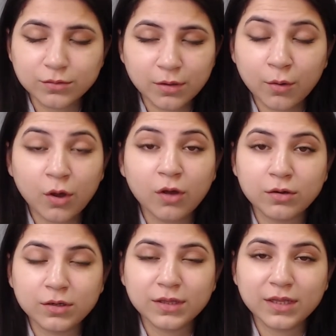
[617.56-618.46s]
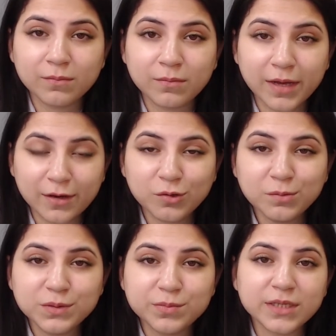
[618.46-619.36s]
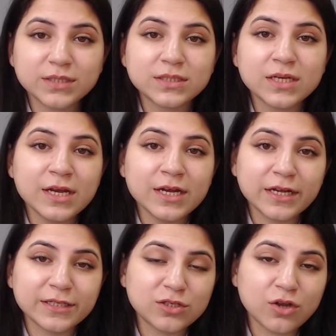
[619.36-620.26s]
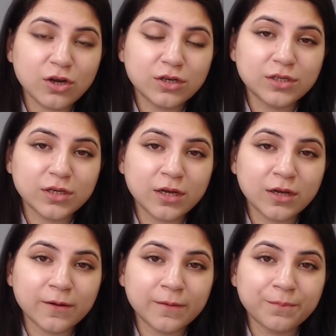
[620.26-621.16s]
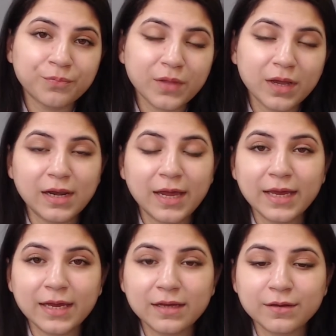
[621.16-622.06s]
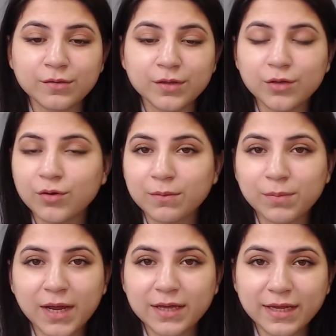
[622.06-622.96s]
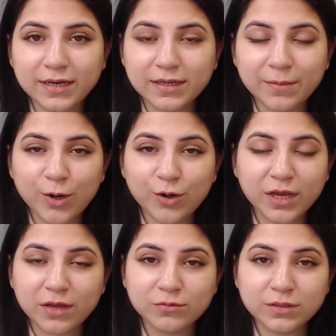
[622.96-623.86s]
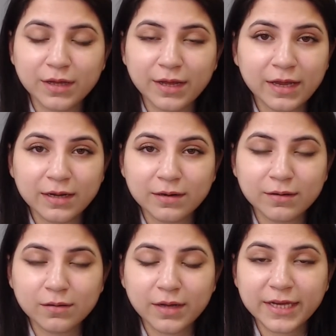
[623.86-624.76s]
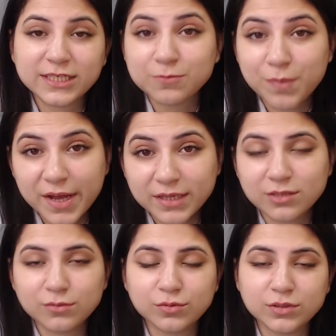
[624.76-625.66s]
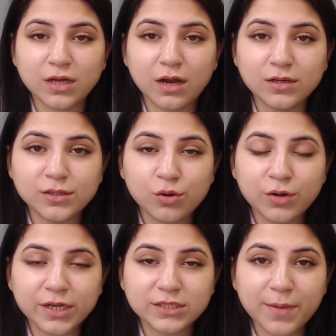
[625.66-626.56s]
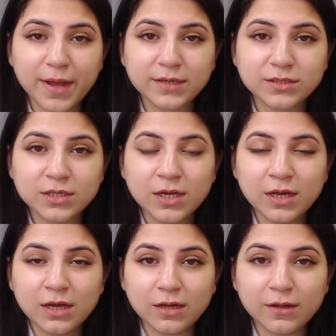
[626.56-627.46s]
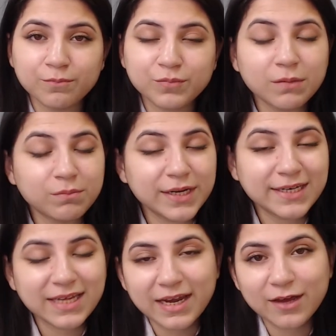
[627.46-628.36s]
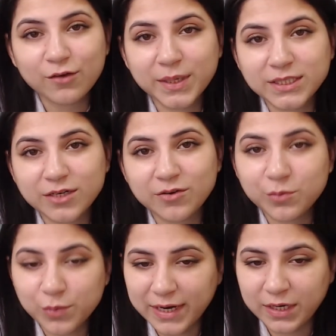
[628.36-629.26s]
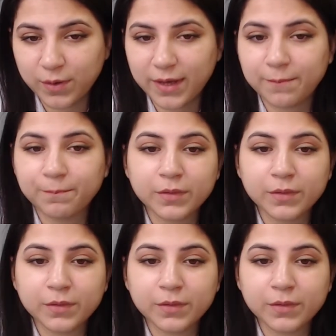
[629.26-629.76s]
or the microbes, because it's not like you can apply the antibiotic and expect result or expect complete killing of bacteria right away.